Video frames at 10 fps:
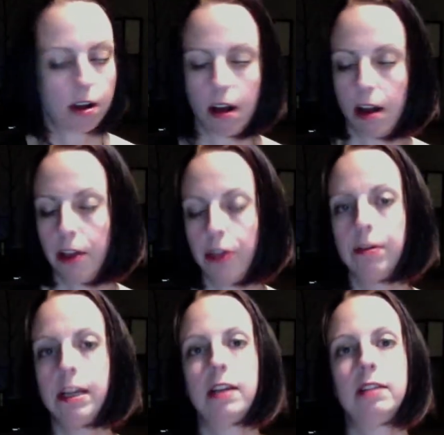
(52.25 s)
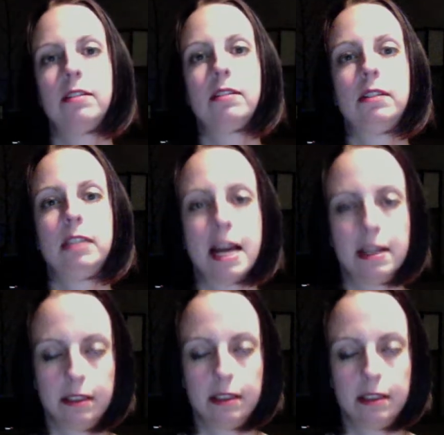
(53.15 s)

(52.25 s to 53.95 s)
all three is yes,